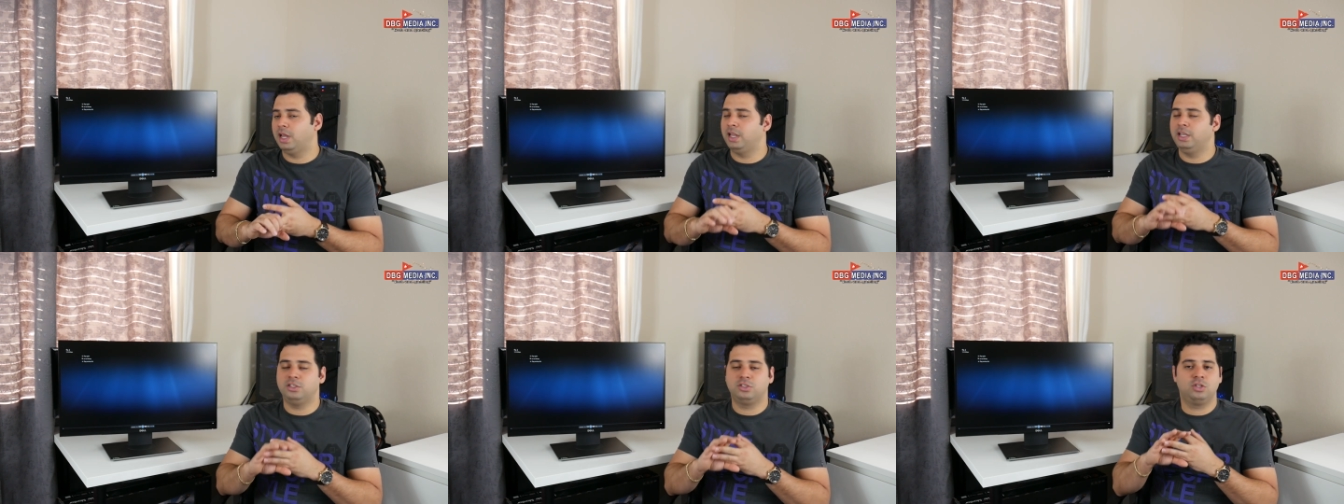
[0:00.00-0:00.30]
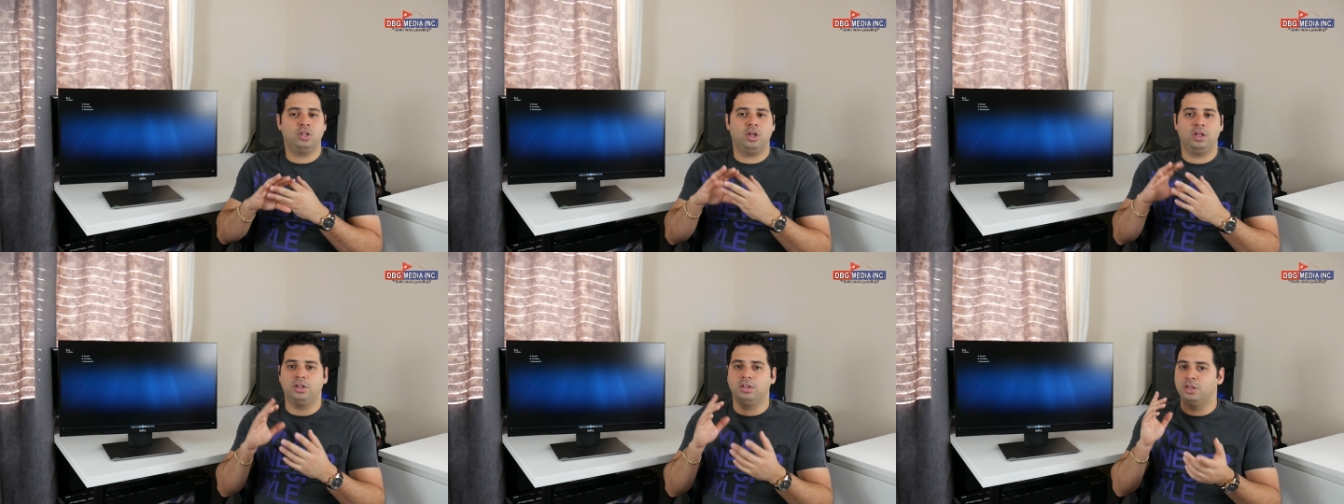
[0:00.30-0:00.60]

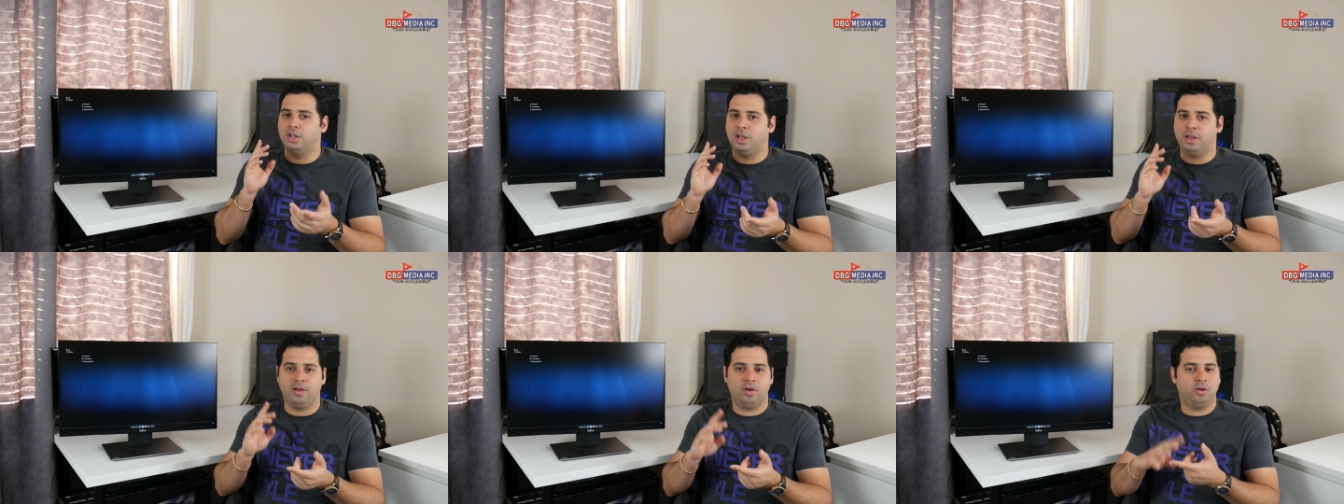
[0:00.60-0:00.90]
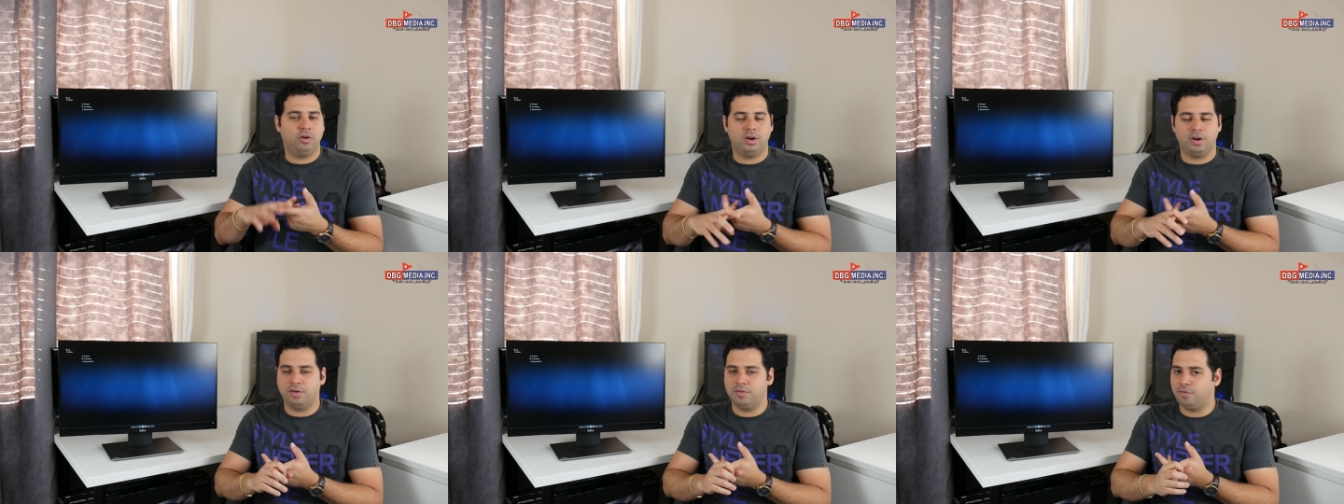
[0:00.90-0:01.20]
It's not
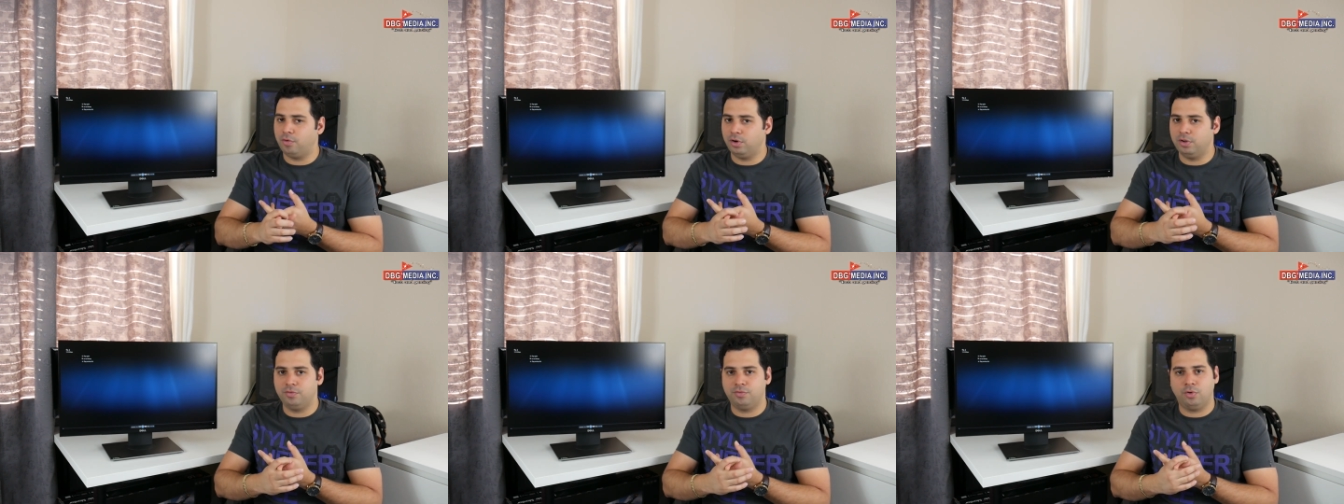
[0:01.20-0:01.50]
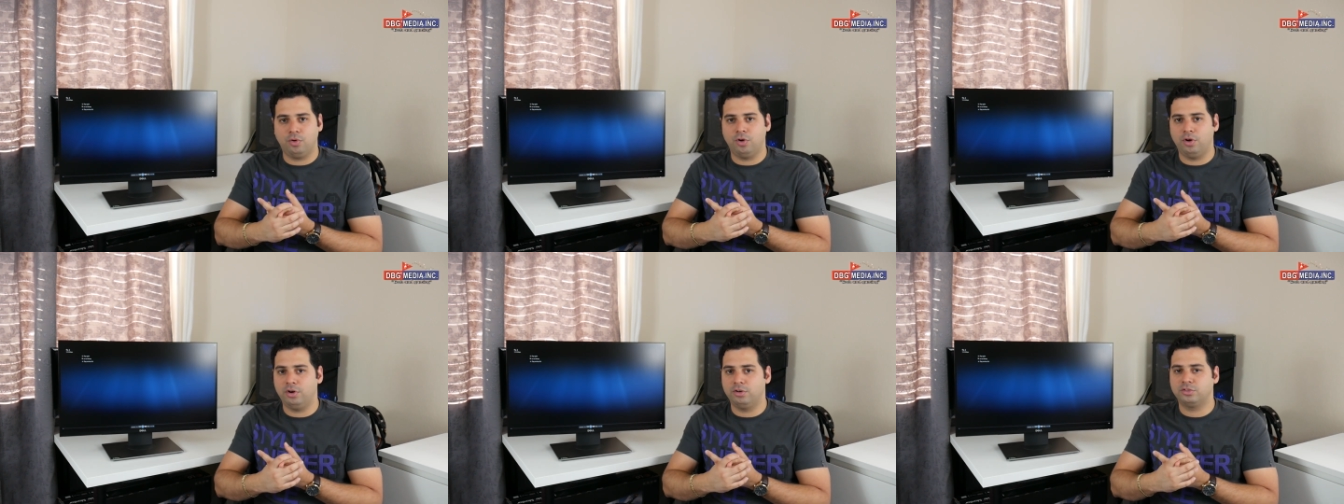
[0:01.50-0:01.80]

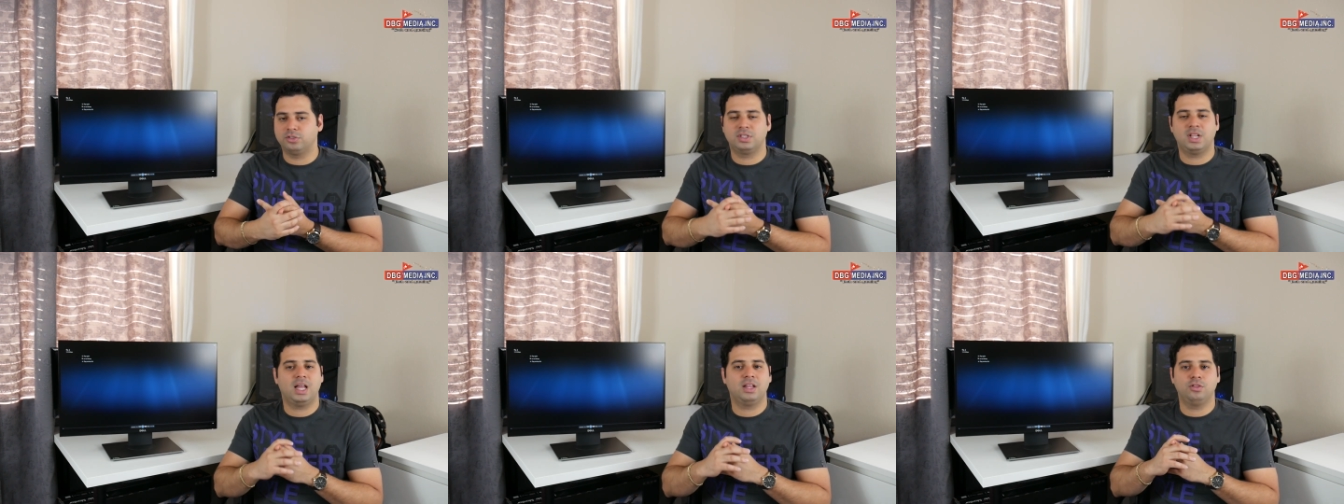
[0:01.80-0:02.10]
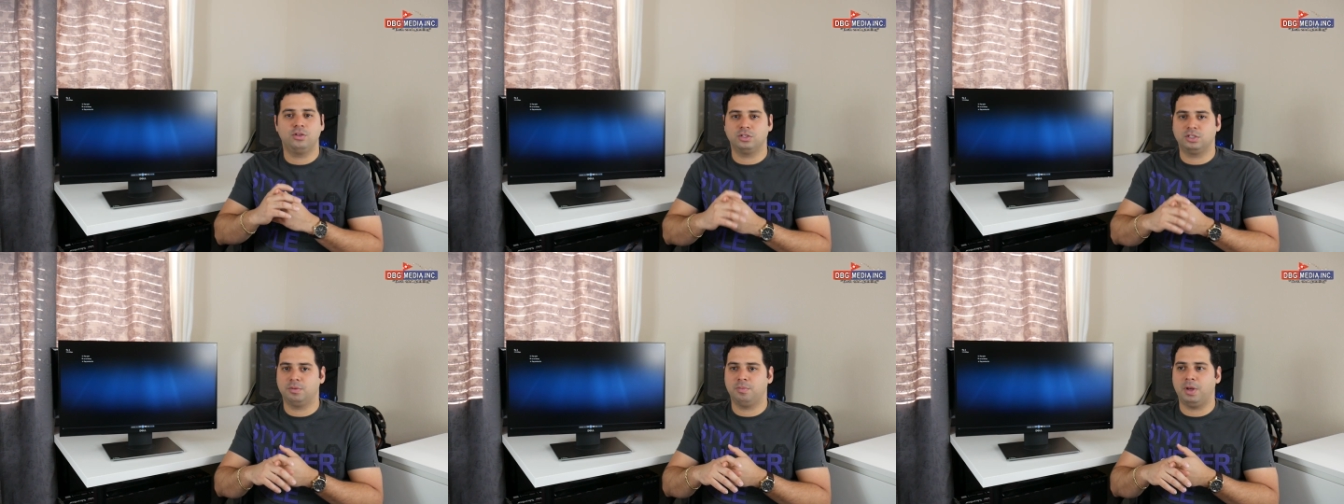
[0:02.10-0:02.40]
144 Hz,
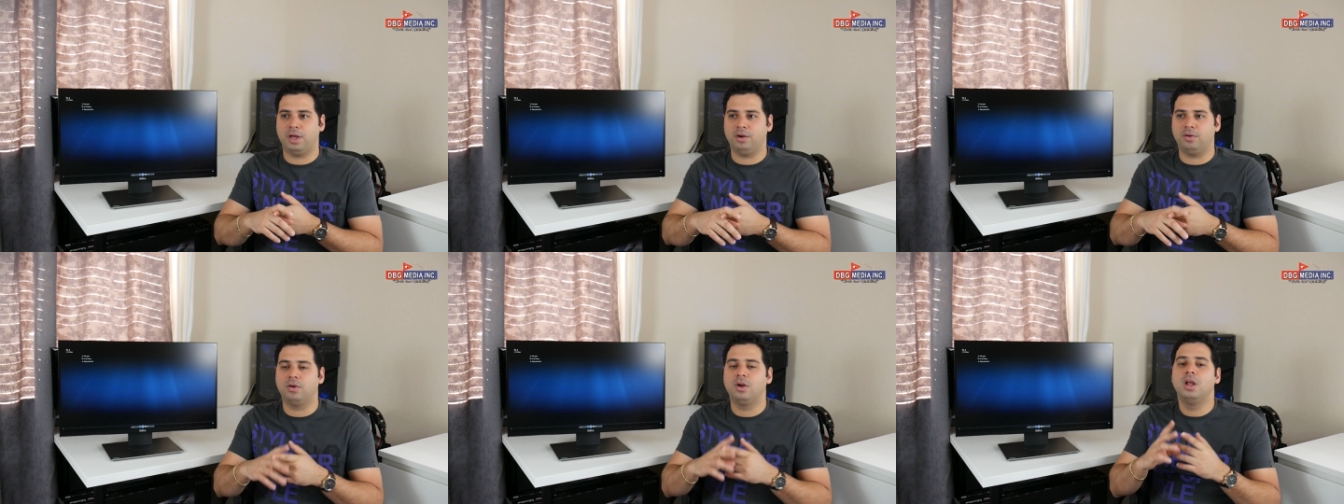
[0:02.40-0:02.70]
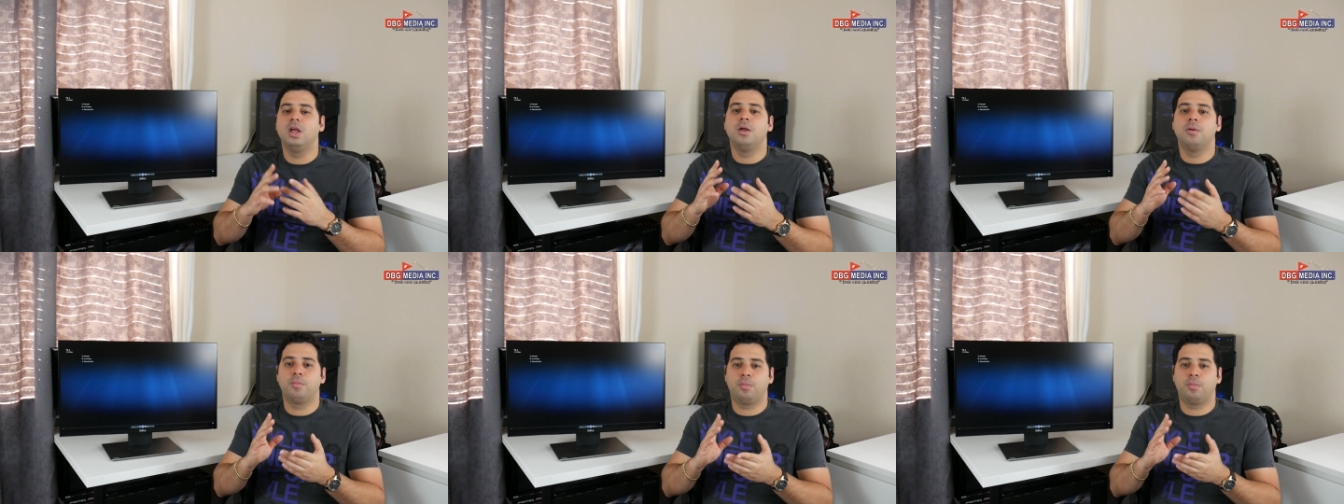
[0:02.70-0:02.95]
that doesn't matter.